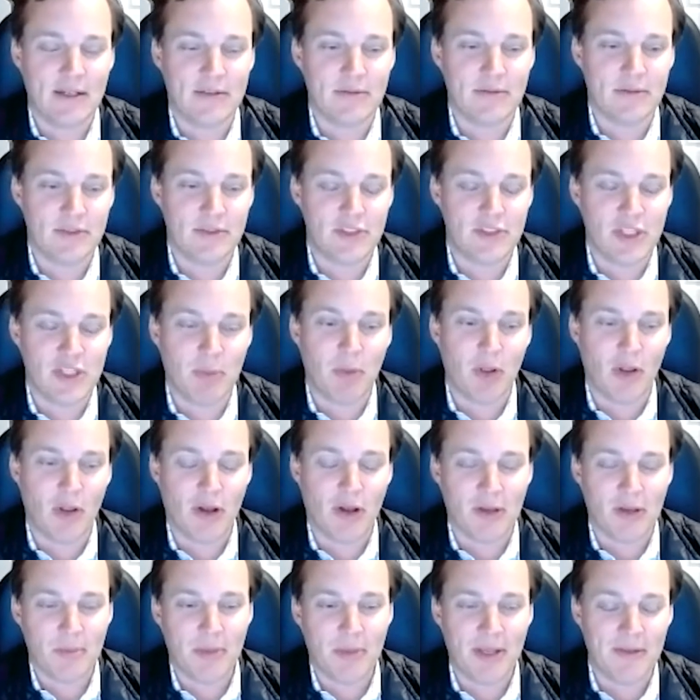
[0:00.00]
jump
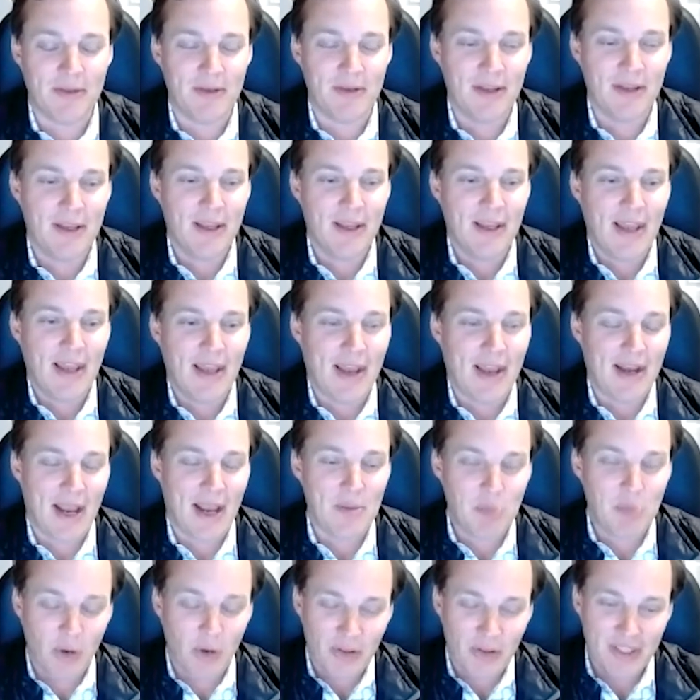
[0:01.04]
along. But I
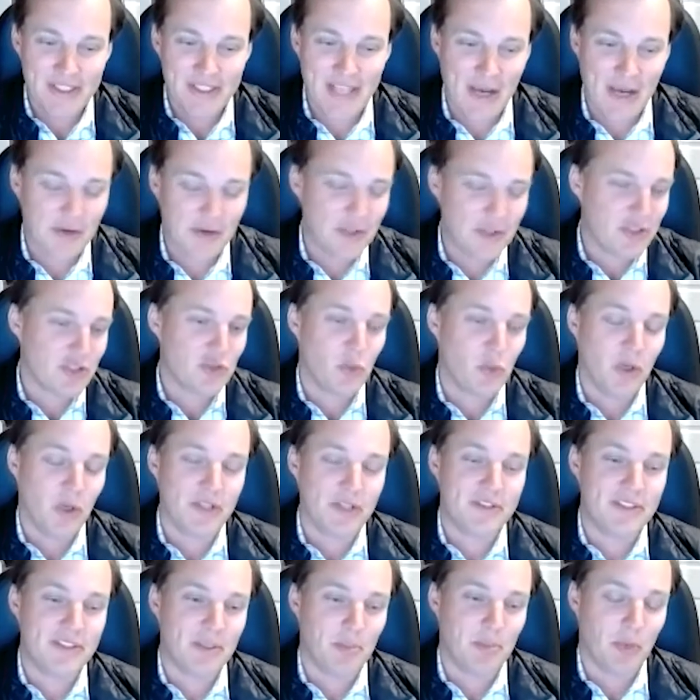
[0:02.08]
boil it down to just one
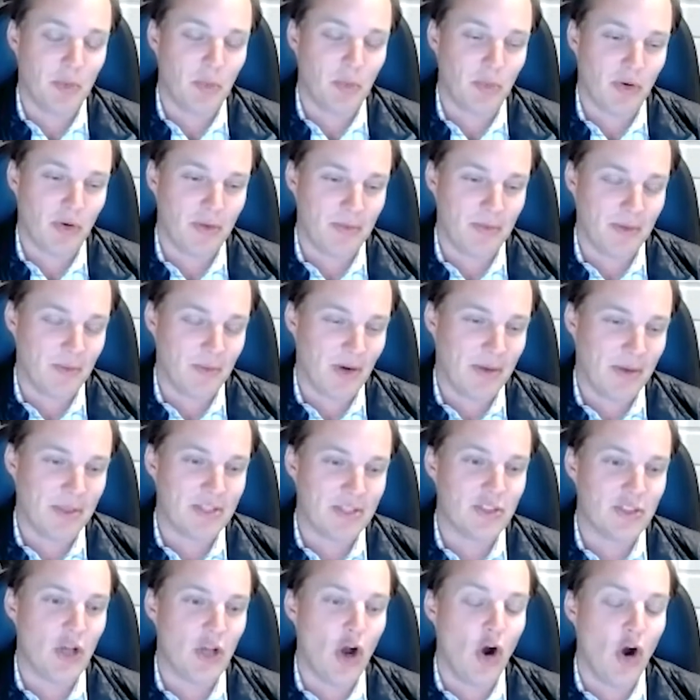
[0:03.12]
simple
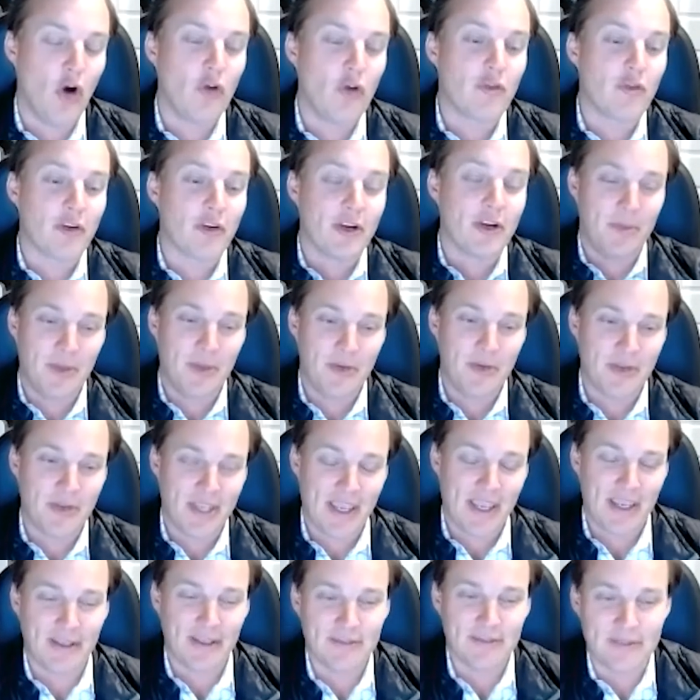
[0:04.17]
premise: over
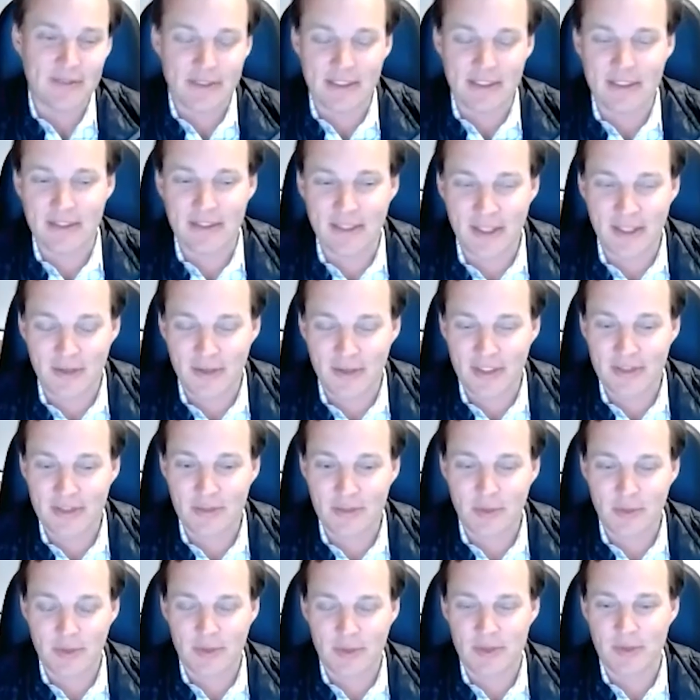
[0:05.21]
communicate. Nicolas,
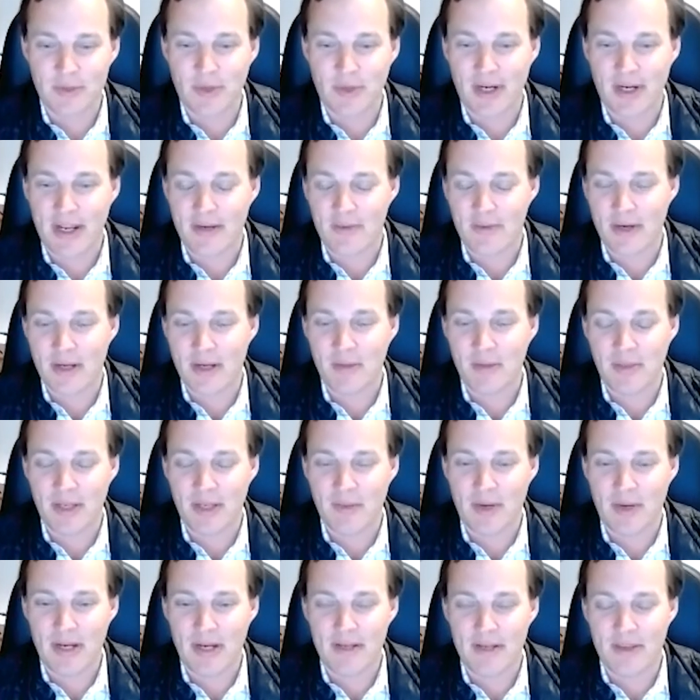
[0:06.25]
is what I'd recommend,
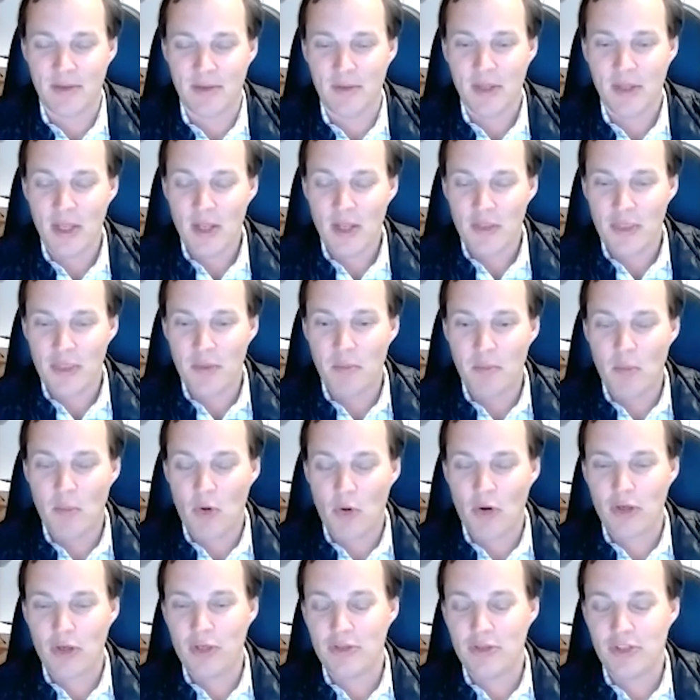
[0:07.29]
right? The
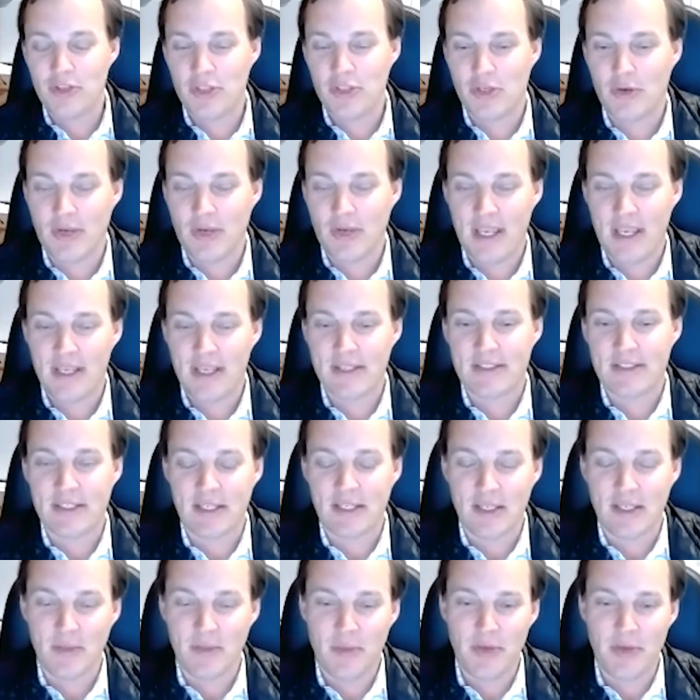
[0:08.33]
more you showcase and
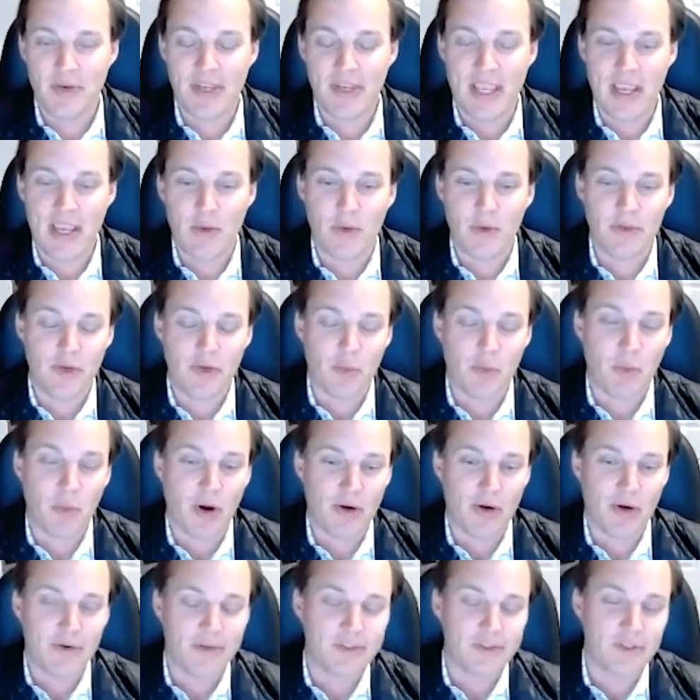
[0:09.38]
communicate with your
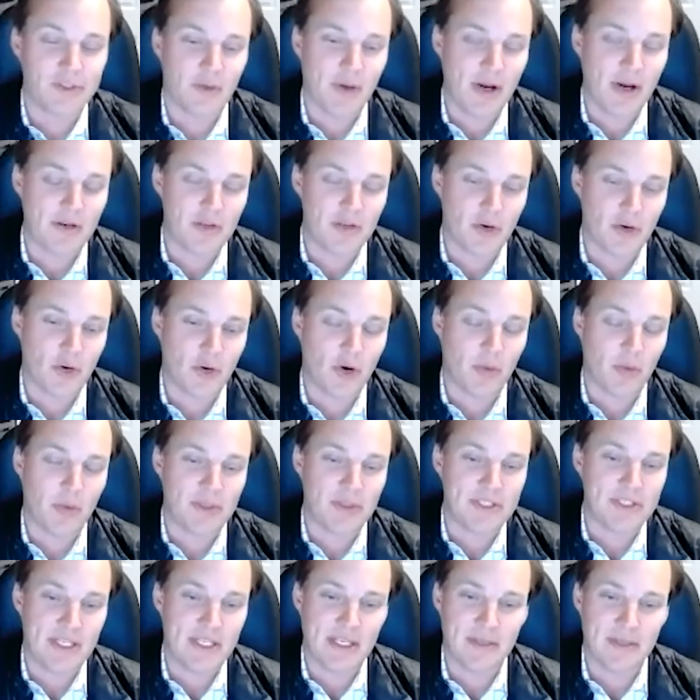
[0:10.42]
partners around your corporate
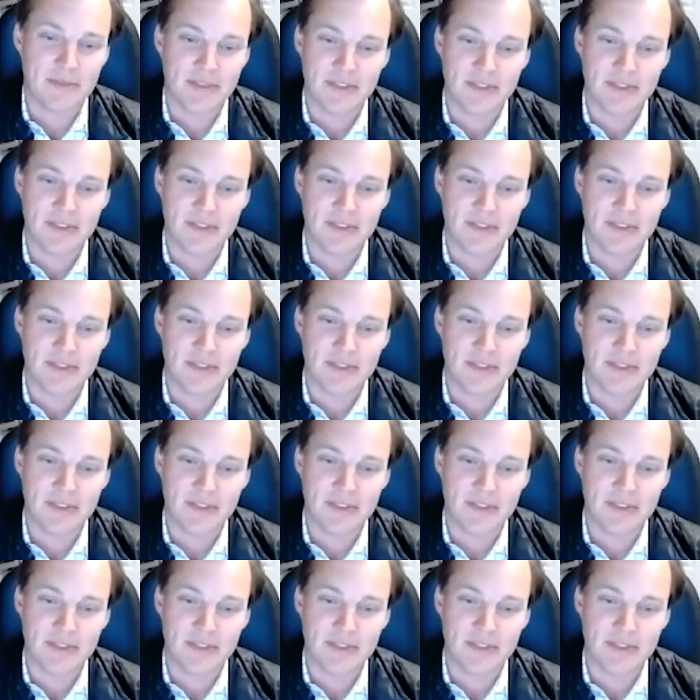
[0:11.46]
teams,